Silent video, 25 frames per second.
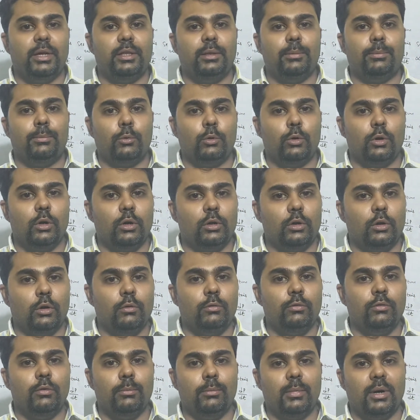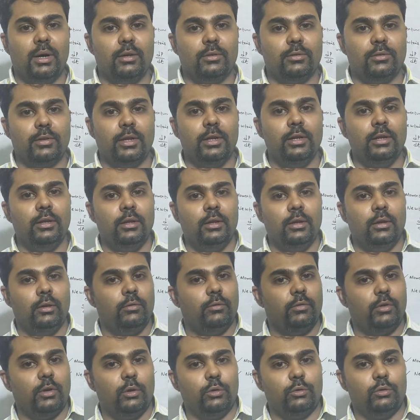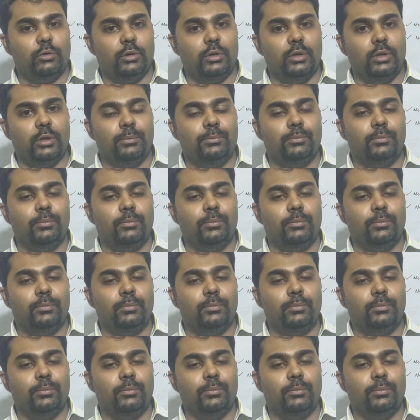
product of mass and velocity.